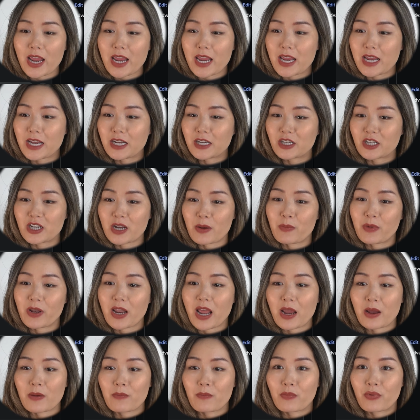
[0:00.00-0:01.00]
in
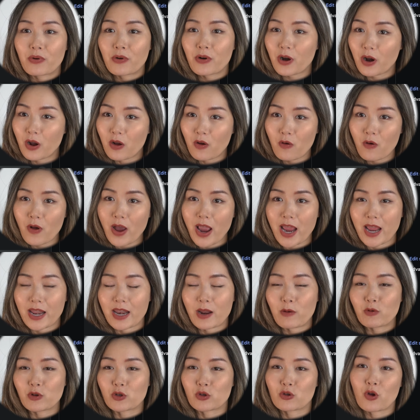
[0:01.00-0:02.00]
Gemini Pro
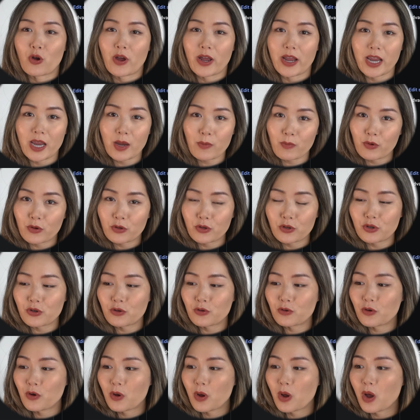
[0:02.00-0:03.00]
and I was not able
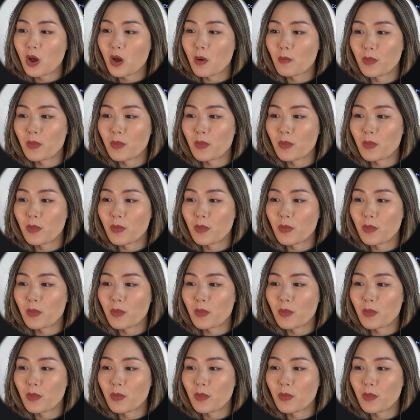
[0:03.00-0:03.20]
to,